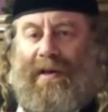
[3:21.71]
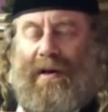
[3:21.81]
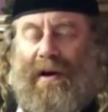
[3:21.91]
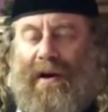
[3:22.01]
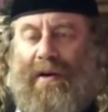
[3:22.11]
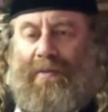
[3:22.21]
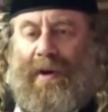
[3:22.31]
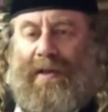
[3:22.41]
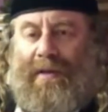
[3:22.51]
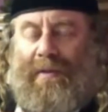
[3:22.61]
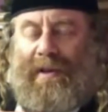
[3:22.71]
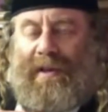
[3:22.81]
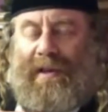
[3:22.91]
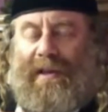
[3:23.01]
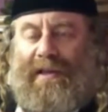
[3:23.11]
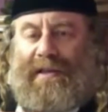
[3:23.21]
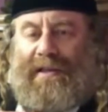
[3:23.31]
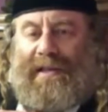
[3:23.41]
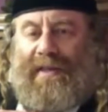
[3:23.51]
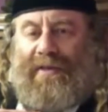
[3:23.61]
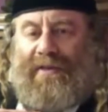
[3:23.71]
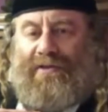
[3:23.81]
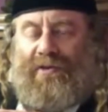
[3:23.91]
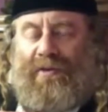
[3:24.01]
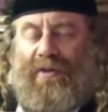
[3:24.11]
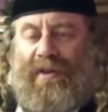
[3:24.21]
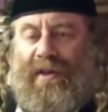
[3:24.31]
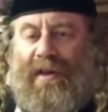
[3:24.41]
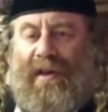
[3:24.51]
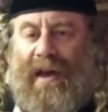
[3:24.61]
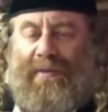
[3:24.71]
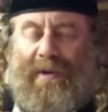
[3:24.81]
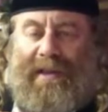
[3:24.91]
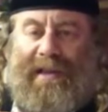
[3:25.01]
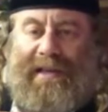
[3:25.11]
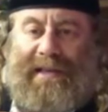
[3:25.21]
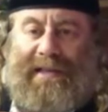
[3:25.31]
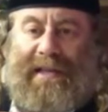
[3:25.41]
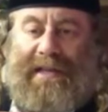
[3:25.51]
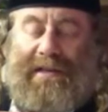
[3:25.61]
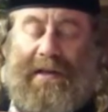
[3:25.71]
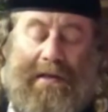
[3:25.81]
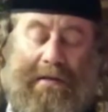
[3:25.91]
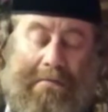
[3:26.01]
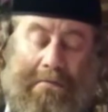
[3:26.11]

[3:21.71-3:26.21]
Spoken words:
when he's saying the truth and when he's exaggerating?